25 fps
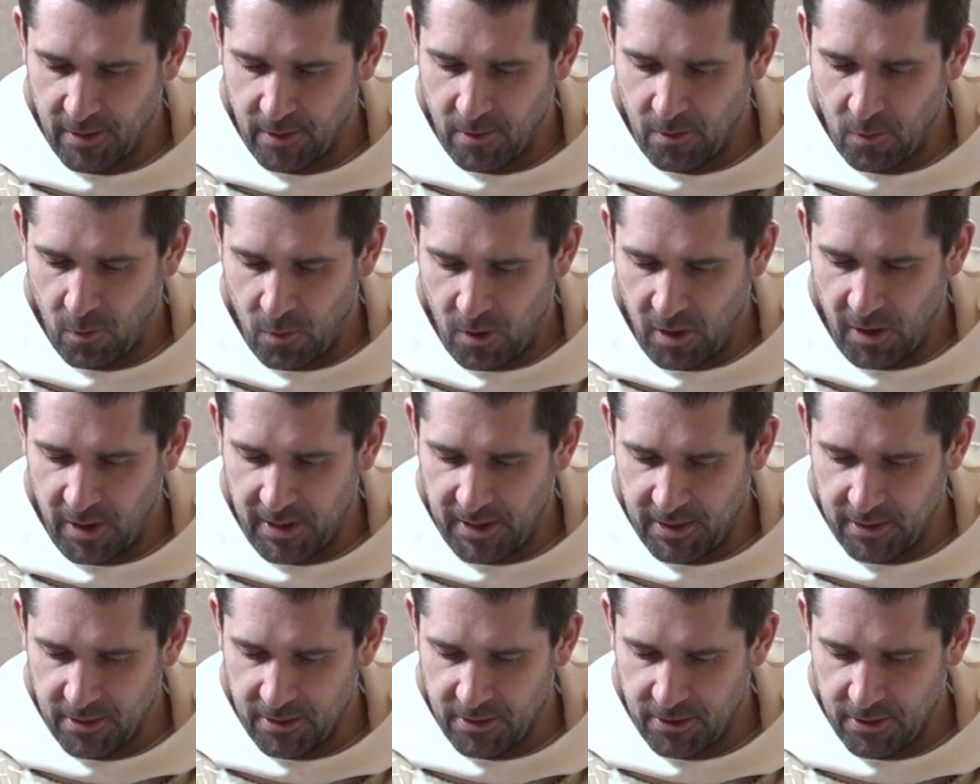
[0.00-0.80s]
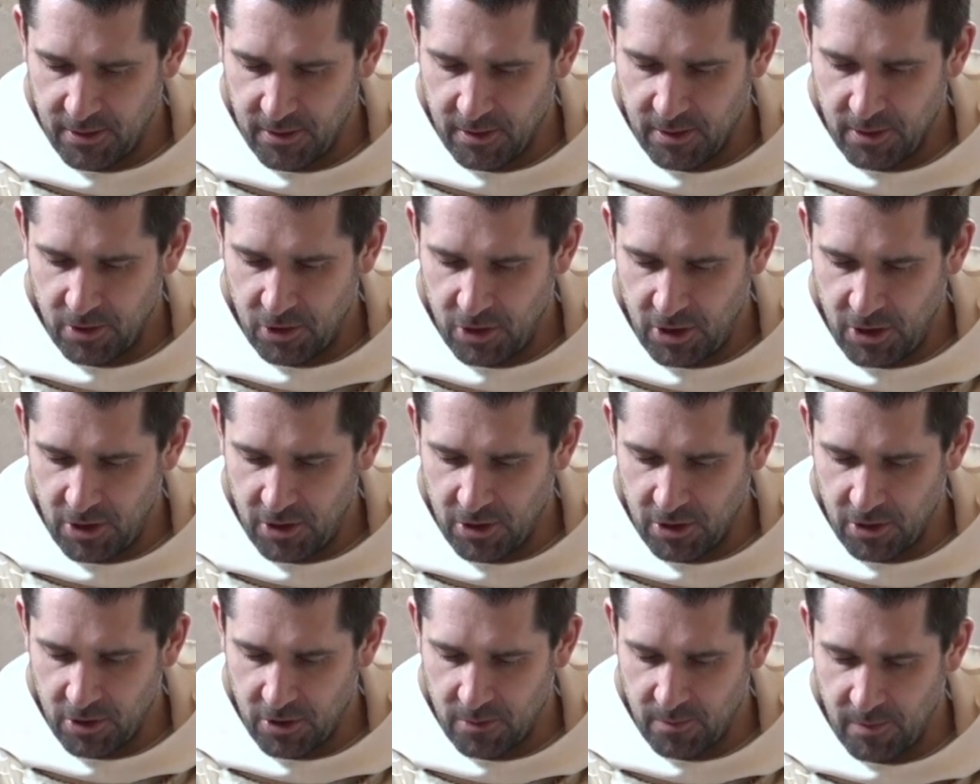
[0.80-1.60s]
why does
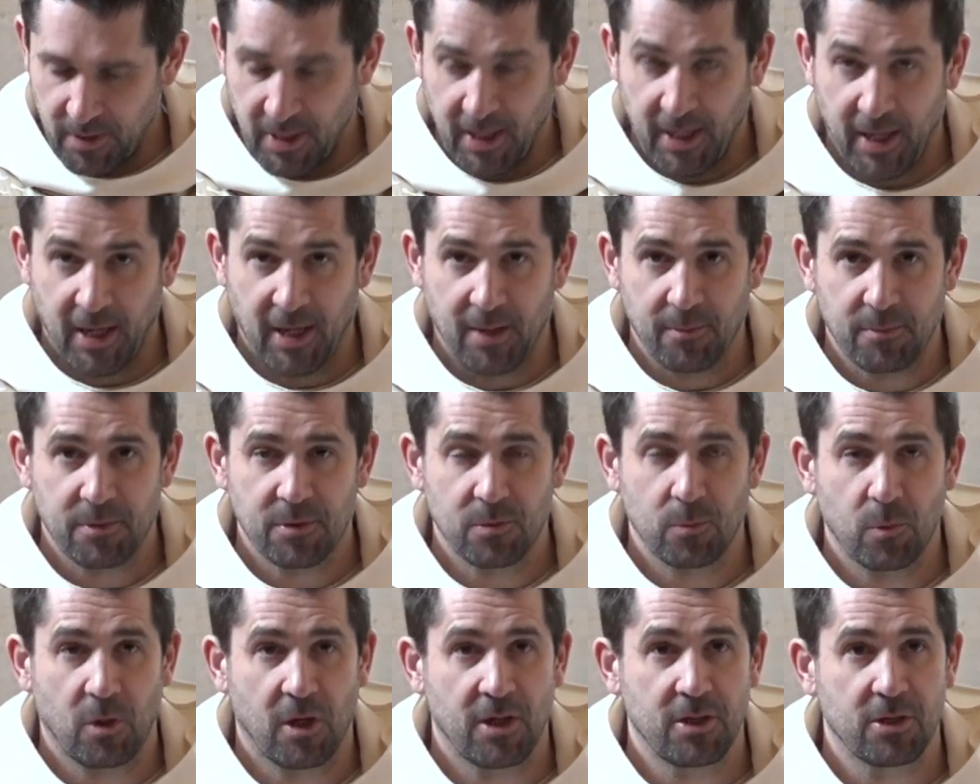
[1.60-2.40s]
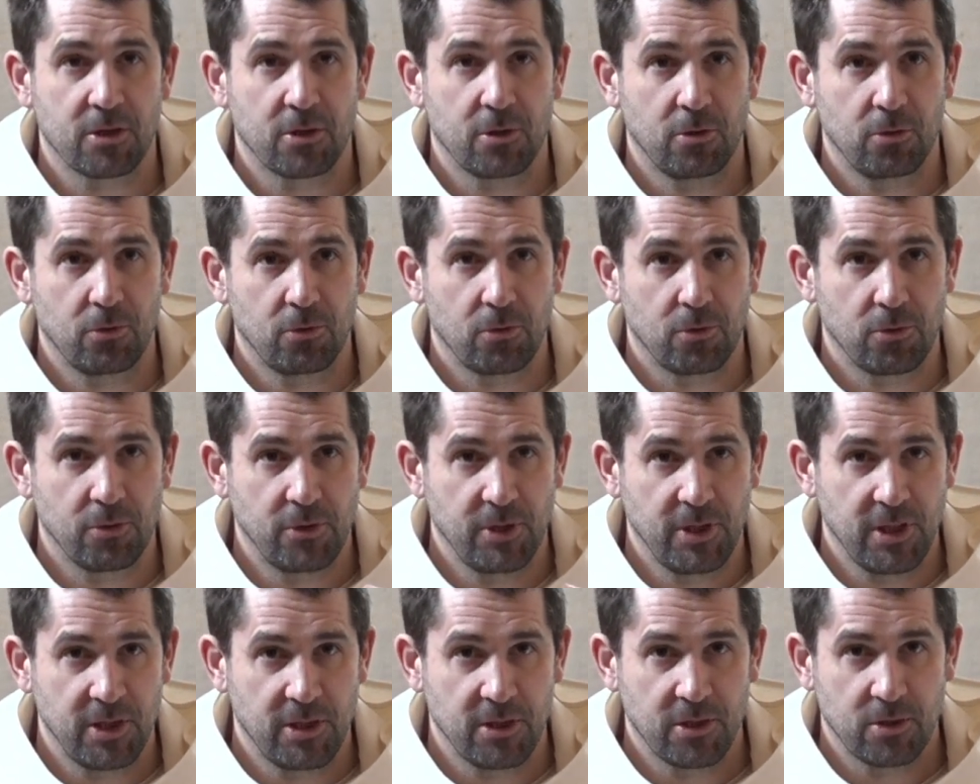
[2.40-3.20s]
Jesus, perhaps, why does the Lord
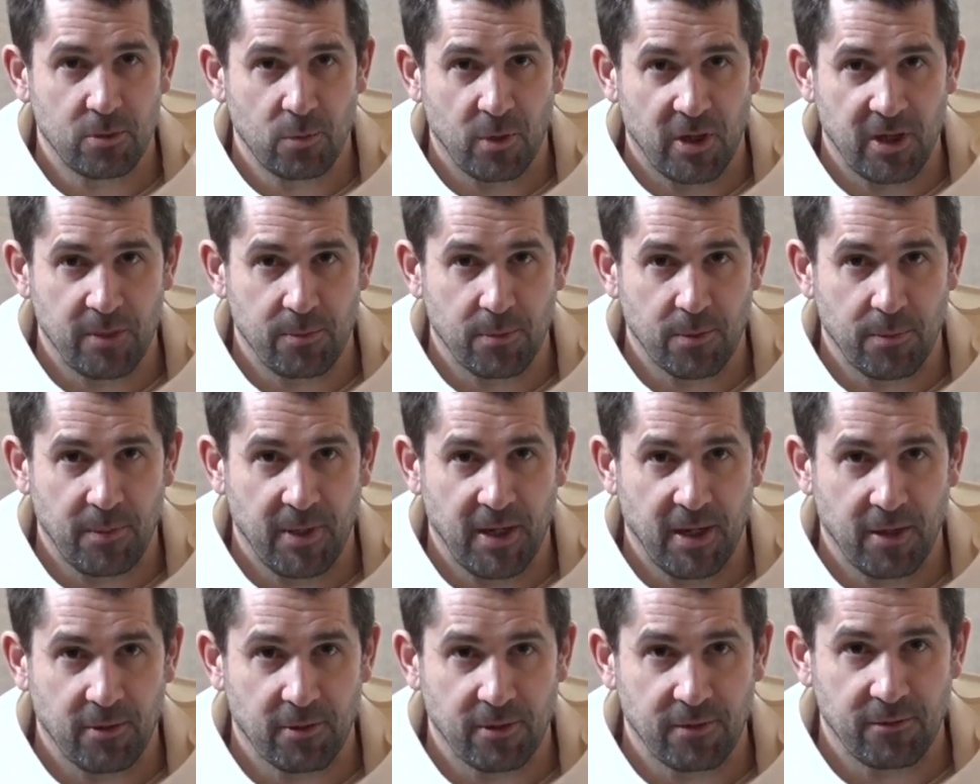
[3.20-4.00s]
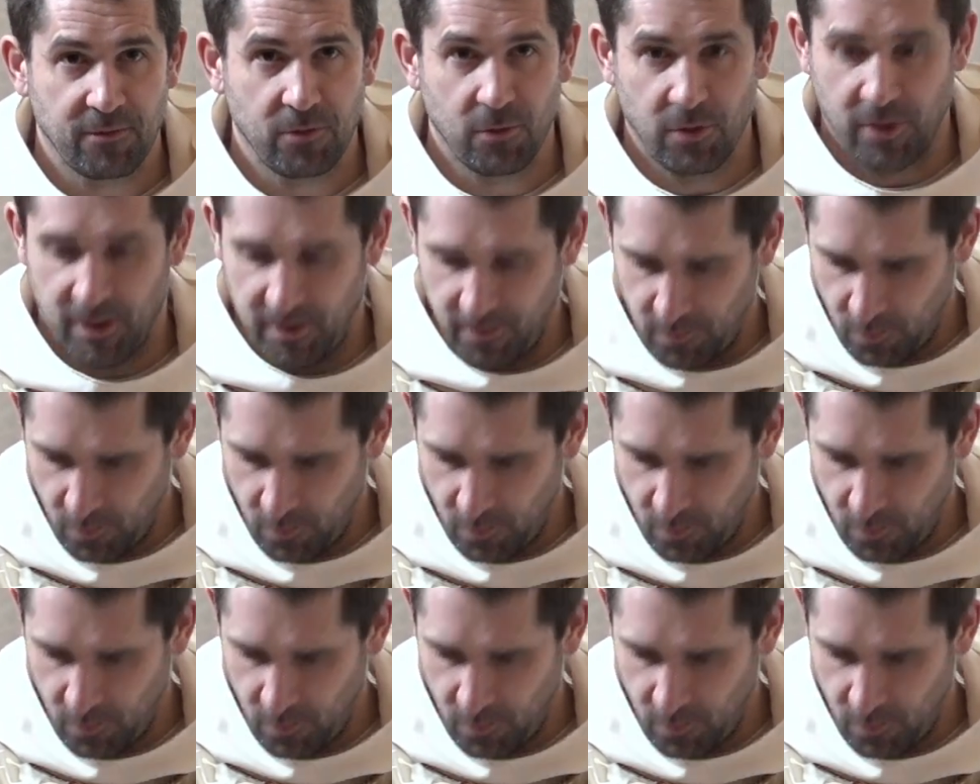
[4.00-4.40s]
need his way preparing for him?